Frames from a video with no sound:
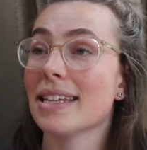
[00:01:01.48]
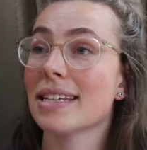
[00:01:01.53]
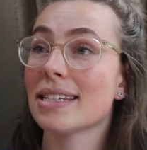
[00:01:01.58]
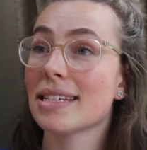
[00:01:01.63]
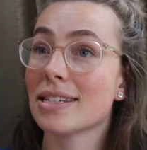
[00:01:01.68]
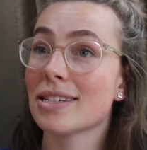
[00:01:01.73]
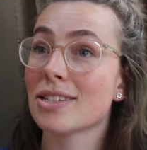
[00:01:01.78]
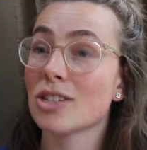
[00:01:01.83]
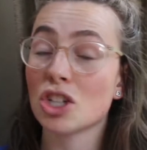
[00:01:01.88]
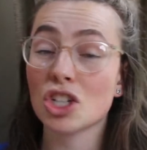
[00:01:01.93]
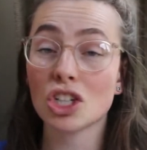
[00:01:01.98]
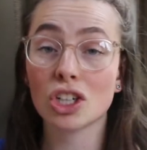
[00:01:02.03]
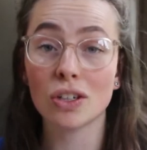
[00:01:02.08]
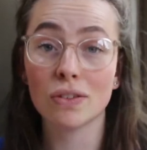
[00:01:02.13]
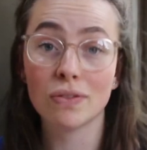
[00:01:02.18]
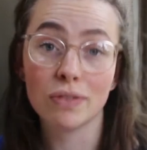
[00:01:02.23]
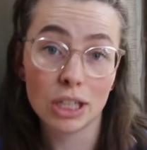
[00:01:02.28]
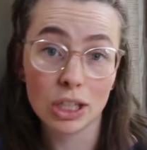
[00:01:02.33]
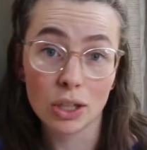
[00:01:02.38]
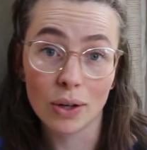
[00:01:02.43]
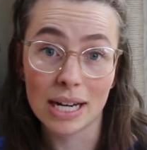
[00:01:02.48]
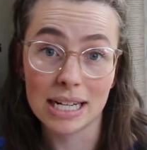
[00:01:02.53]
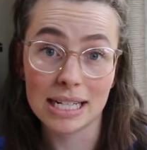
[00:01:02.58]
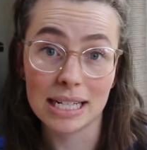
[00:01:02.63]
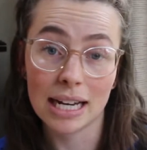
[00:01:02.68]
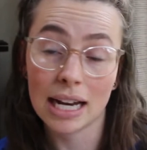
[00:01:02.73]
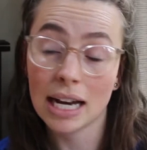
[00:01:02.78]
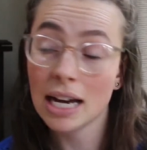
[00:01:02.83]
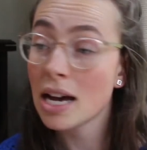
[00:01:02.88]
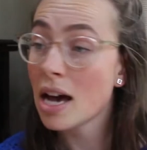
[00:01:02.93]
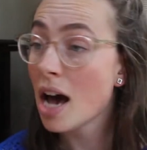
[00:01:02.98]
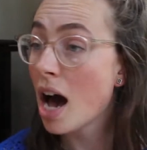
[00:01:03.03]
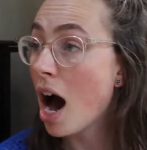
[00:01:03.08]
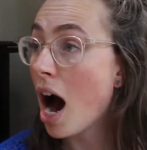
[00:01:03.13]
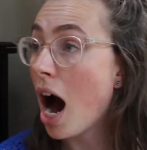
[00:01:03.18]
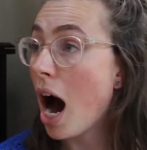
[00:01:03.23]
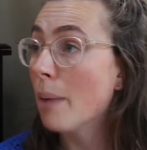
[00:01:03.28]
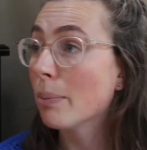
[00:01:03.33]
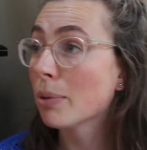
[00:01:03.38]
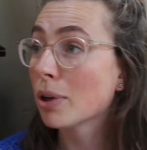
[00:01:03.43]
this is such a good video idea.
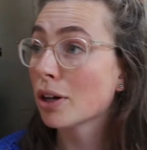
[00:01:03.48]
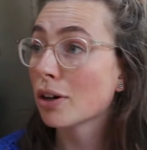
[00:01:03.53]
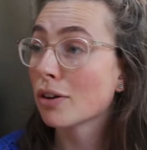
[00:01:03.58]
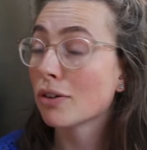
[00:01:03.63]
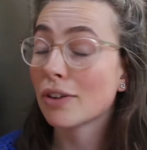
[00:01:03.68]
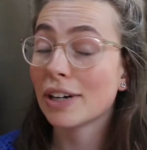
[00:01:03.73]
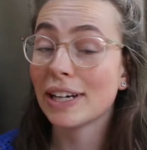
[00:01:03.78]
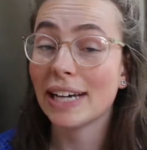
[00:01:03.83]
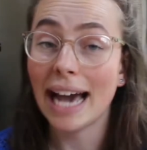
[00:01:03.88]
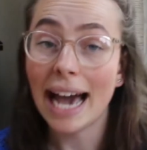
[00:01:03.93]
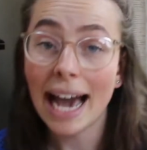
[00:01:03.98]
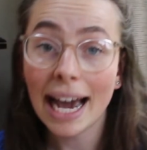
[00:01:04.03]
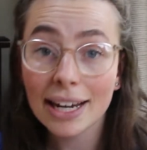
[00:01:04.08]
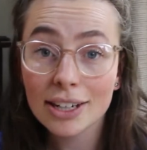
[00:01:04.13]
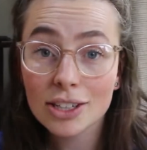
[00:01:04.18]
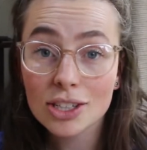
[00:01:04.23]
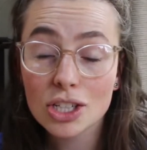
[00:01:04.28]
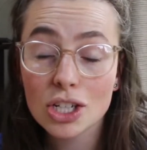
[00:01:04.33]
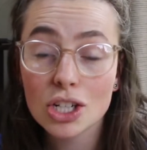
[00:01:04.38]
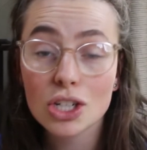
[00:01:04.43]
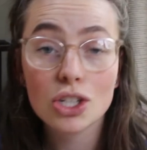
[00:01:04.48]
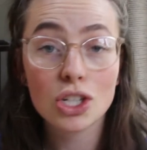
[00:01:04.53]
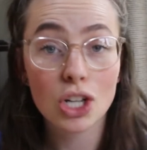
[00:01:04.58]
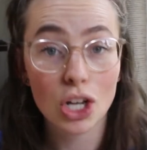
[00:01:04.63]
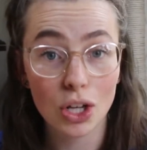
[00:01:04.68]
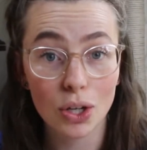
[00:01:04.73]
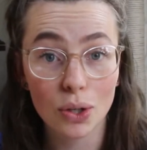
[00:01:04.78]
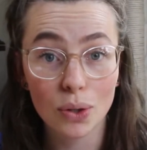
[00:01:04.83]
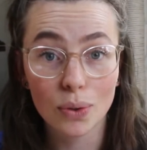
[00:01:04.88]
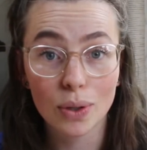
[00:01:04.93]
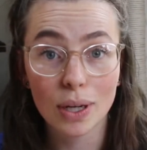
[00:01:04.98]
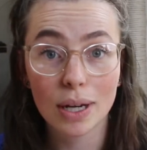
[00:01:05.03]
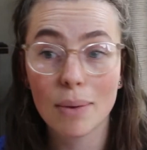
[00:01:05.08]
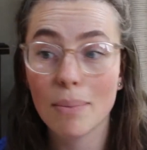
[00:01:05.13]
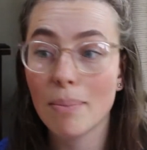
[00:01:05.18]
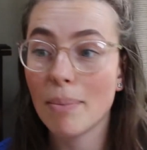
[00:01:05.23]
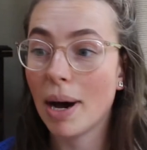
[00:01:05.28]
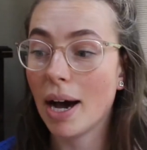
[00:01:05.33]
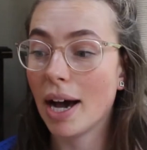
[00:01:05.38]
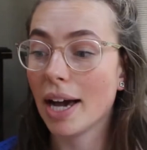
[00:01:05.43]
I'm gonna react to
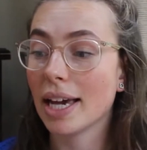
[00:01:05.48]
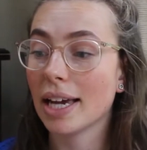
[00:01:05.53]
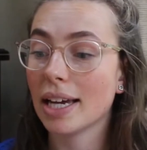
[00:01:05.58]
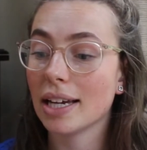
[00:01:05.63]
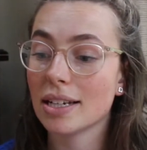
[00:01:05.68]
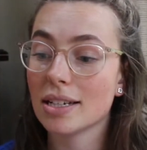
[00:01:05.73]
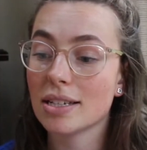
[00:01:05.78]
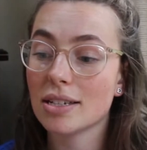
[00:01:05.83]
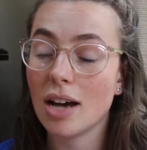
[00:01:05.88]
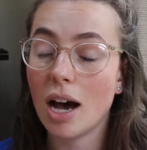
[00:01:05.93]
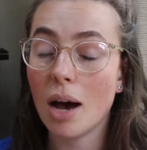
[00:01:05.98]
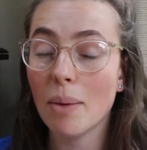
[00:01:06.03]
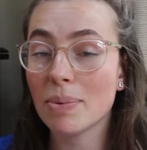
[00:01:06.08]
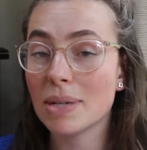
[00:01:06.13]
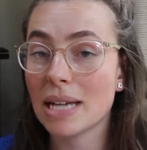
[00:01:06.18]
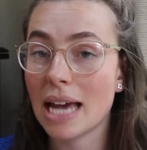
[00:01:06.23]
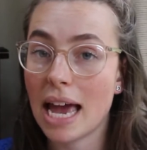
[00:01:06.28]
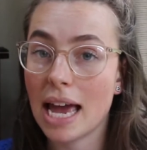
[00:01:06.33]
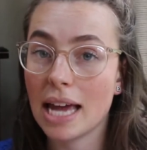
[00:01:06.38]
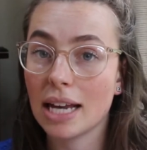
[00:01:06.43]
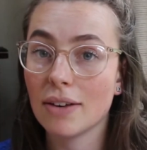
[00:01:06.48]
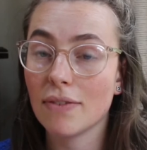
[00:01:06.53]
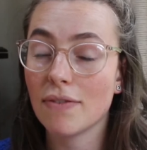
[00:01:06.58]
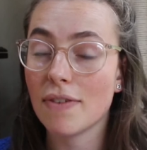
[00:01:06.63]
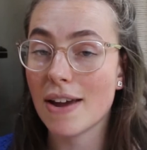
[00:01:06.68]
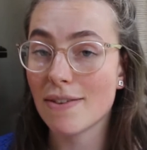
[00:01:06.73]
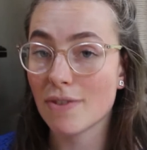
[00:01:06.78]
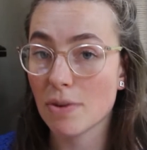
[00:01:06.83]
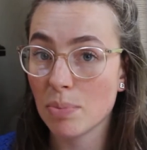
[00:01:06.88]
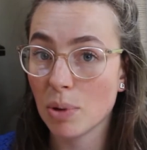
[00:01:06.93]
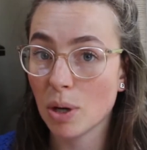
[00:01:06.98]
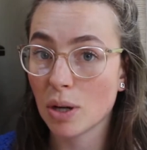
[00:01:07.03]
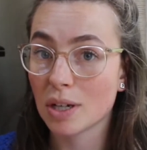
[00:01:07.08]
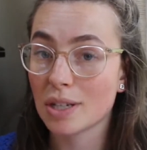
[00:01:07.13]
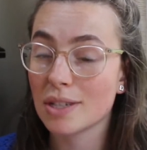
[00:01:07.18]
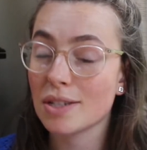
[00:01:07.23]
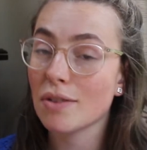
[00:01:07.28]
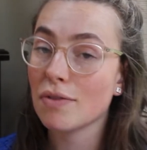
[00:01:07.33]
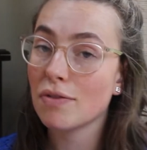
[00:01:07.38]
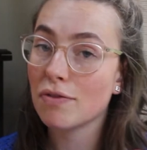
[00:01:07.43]
my top 10 favorite
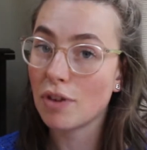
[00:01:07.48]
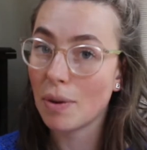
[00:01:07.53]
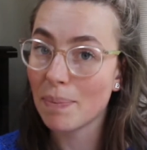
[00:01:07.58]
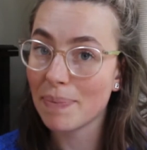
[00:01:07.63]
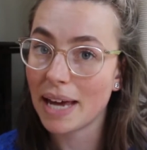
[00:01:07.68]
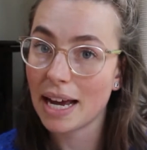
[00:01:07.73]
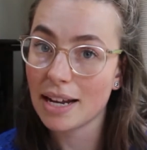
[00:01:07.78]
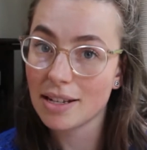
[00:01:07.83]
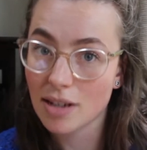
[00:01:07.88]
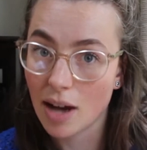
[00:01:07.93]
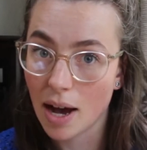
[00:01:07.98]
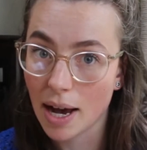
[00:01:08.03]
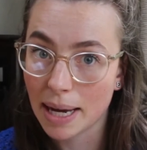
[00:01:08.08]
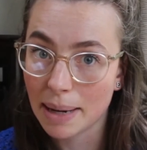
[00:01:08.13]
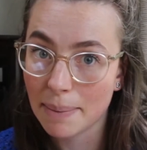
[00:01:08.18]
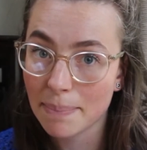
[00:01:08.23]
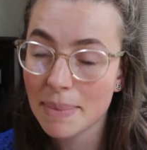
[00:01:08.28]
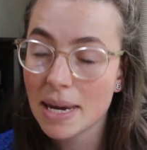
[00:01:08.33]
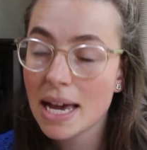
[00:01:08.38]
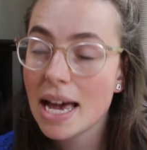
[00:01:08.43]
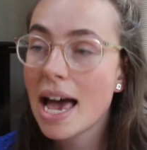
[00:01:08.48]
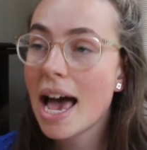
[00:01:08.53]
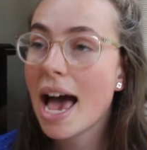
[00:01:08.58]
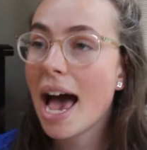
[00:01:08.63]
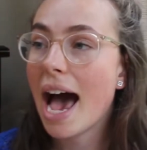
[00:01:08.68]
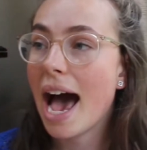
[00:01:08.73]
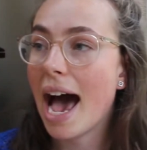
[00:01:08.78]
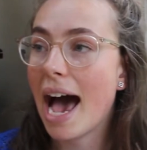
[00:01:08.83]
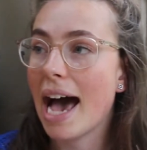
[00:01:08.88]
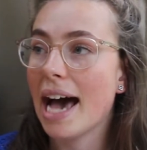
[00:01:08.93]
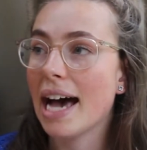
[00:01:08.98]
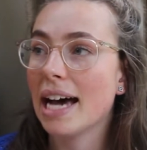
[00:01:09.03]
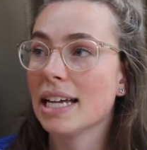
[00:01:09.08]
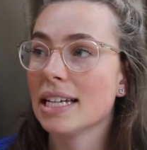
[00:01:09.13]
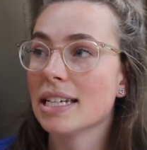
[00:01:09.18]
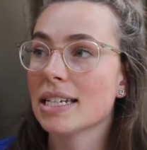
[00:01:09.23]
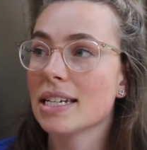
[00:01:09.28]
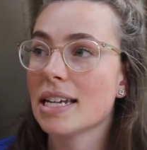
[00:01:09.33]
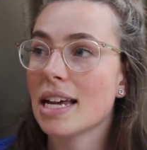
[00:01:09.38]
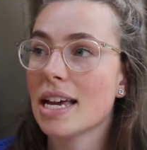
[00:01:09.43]
books from that time
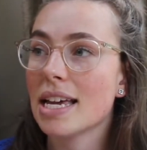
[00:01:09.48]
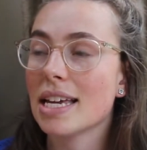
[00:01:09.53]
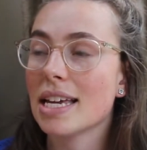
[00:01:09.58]
and